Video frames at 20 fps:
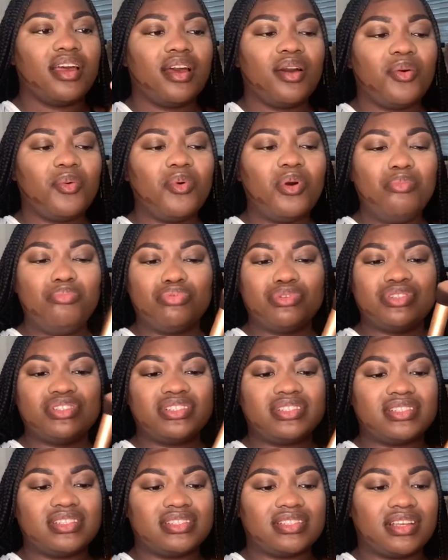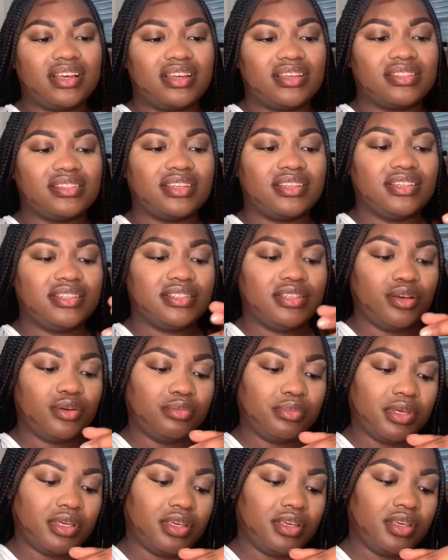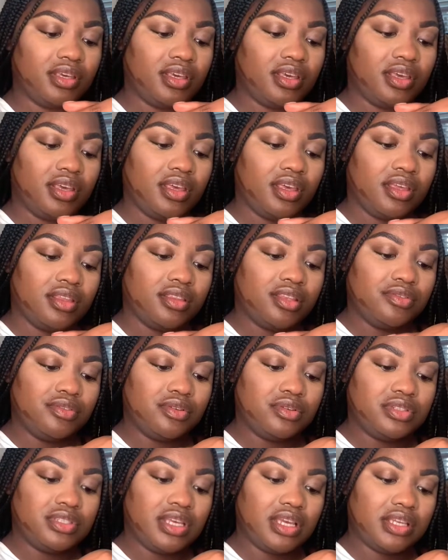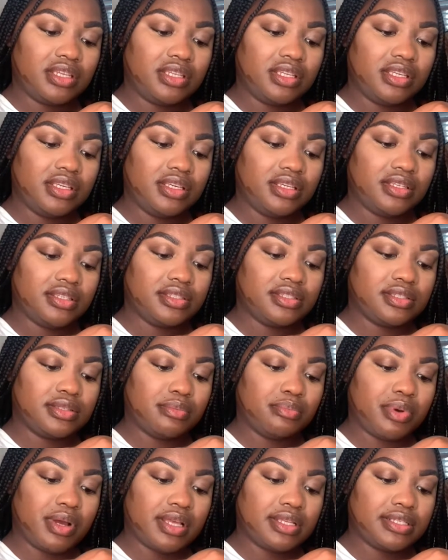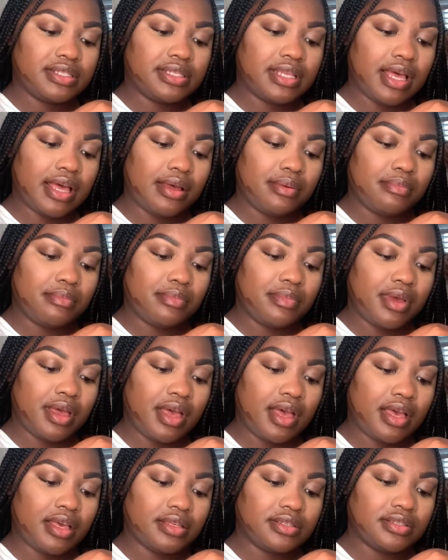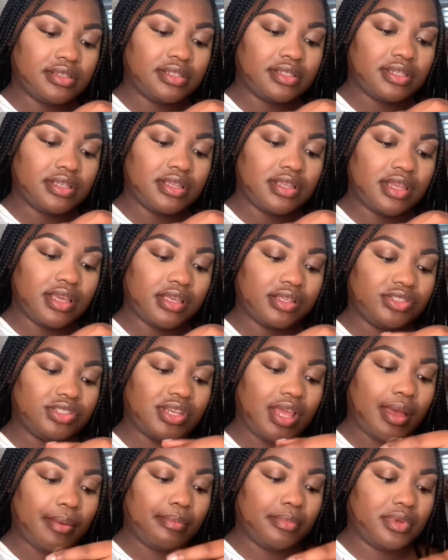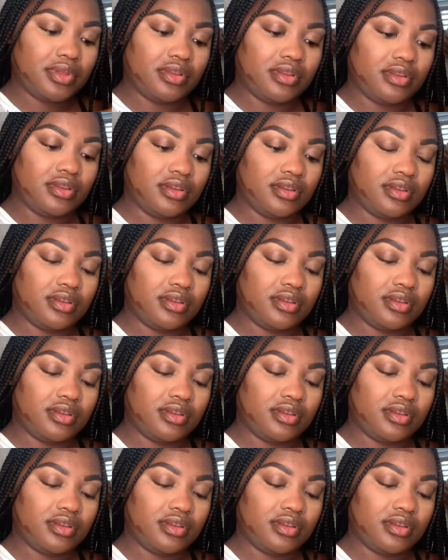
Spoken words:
What brush is this, guys? Can you tell me? The Real Techniques by Sam and Nick Chapman.